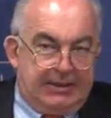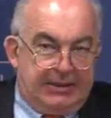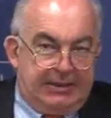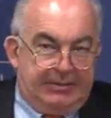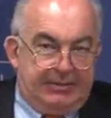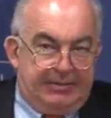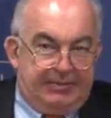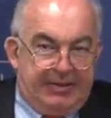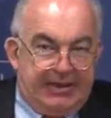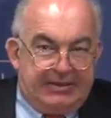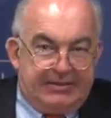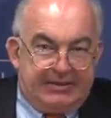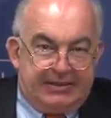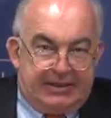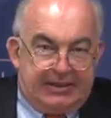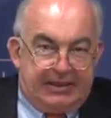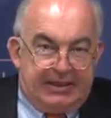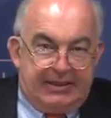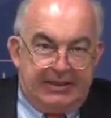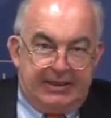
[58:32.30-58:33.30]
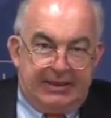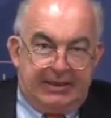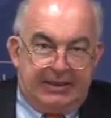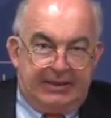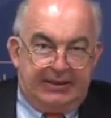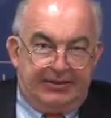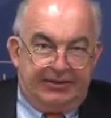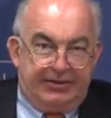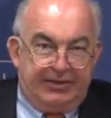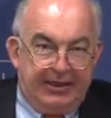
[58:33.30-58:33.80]
I mean, basically,
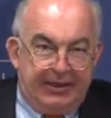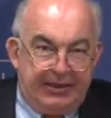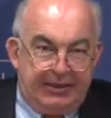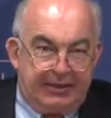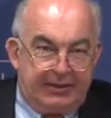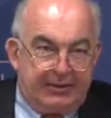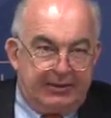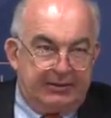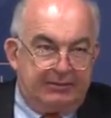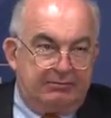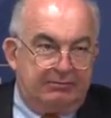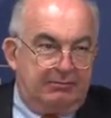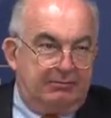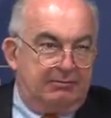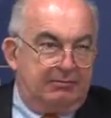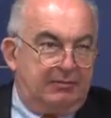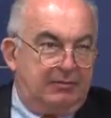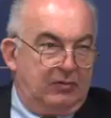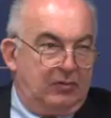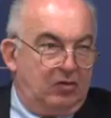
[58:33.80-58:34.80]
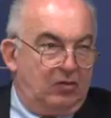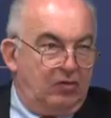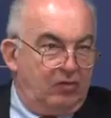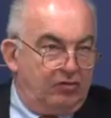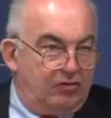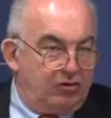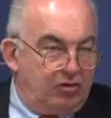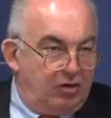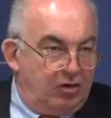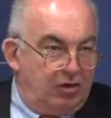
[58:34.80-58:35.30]
I think
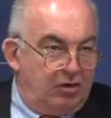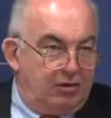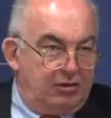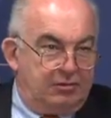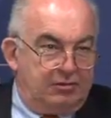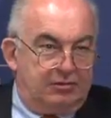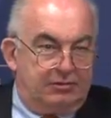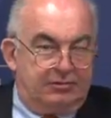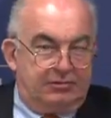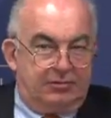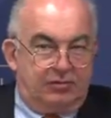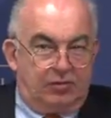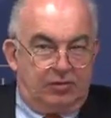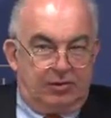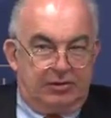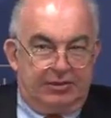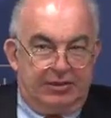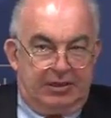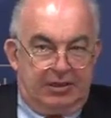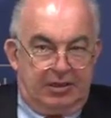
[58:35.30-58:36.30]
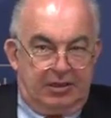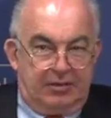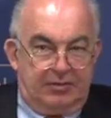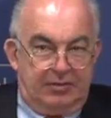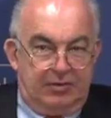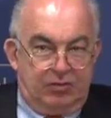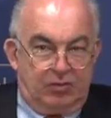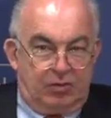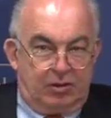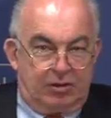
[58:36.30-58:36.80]
overall the world
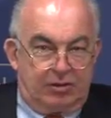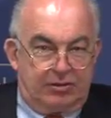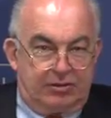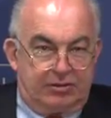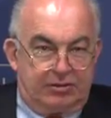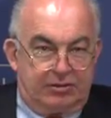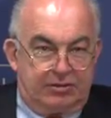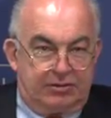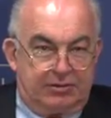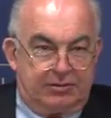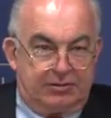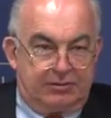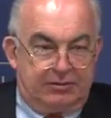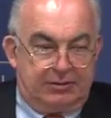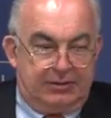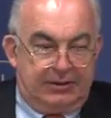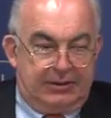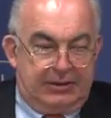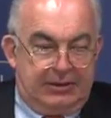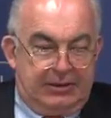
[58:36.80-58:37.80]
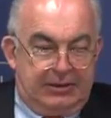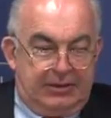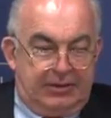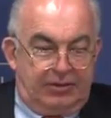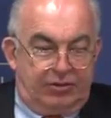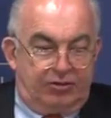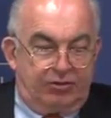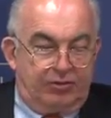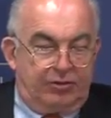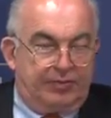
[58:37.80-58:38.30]
economy works
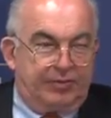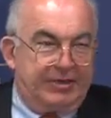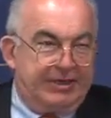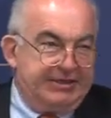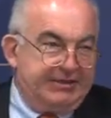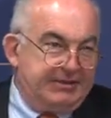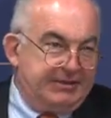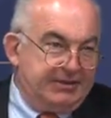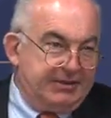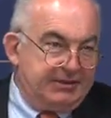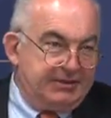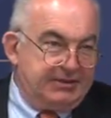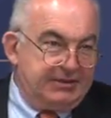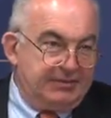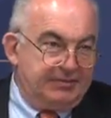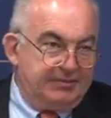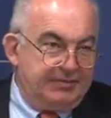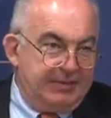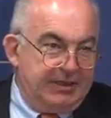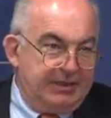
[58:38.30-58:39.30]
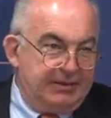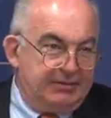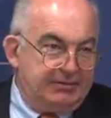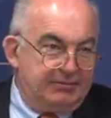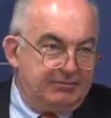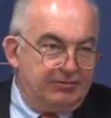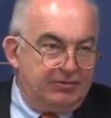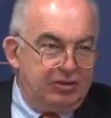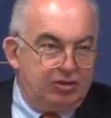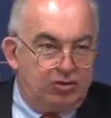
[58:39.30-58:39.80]
through the price system and
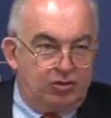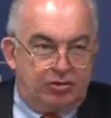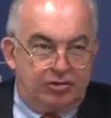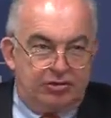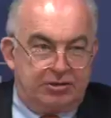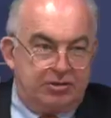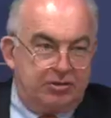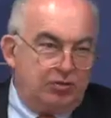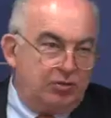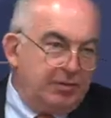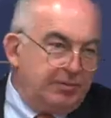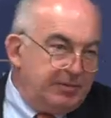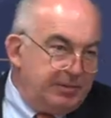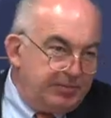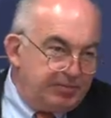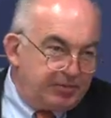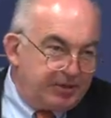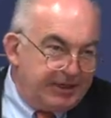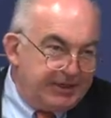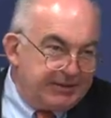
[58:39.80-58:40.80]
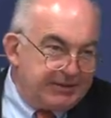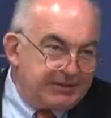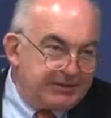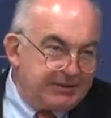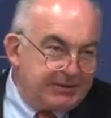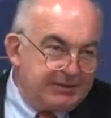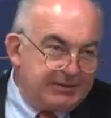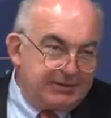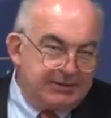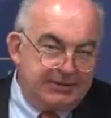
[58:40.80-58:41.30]
resources will be
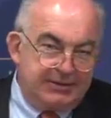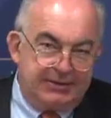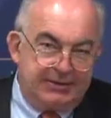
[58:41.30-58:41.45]
priced.